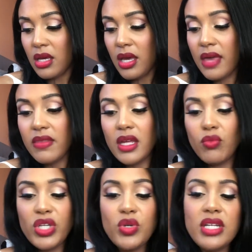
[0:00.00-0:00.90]
And then
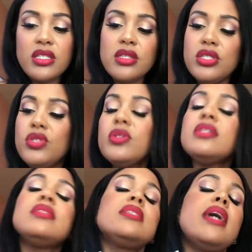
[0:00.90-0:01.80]
when you get to the
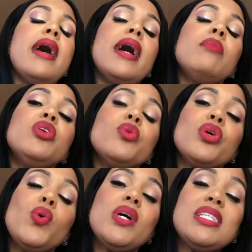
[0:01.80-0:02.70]
students tab, you are
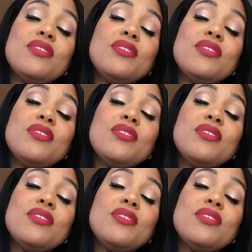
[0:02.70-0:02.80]
going to